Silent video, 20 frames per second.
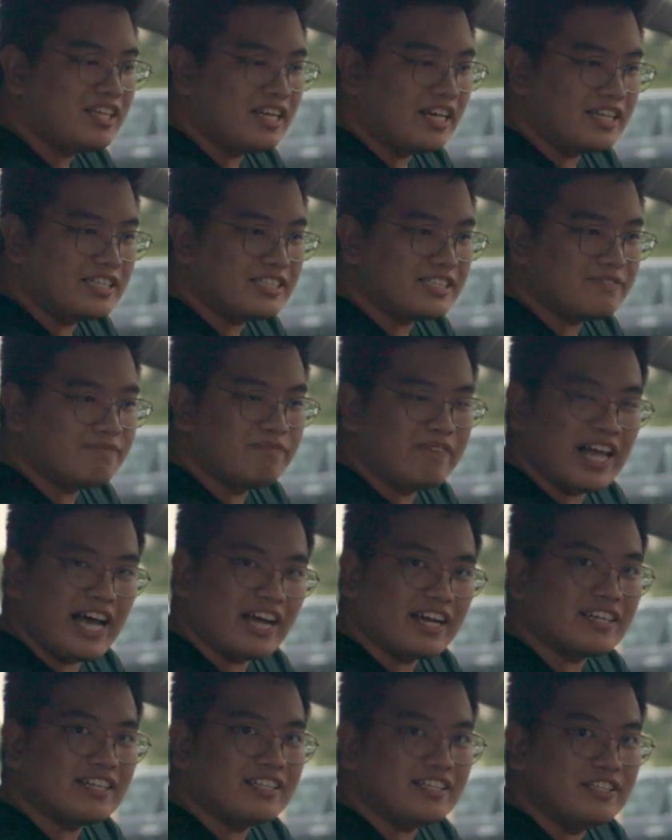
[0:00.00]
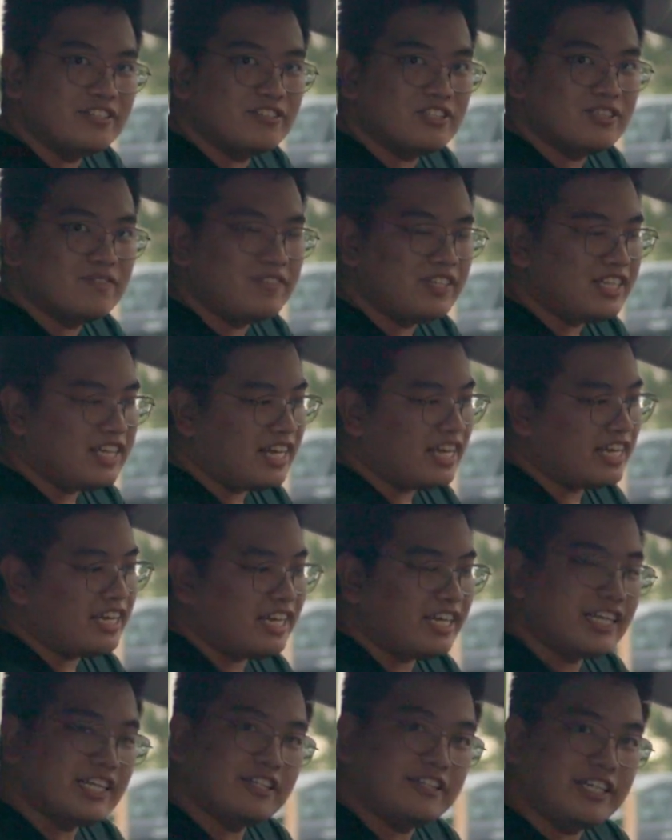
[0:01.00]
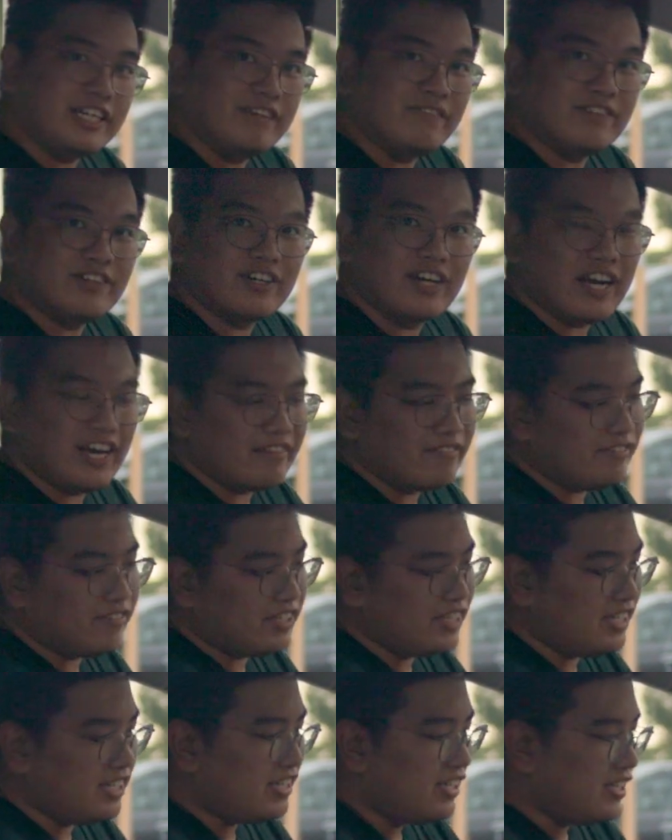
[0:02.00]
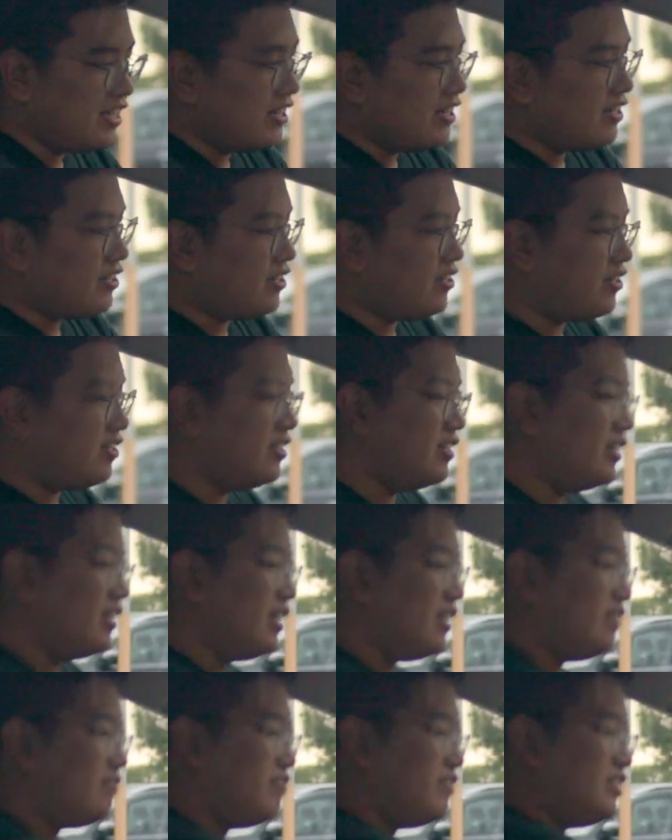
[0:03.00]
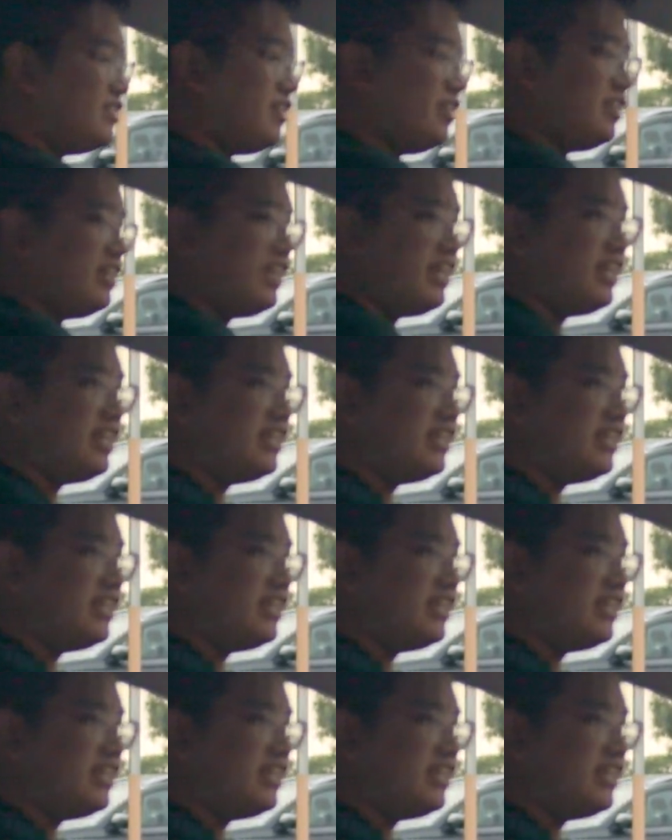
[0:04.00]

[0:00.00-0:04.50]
it's black. It used to be like a cream or ivory color. Then if we start the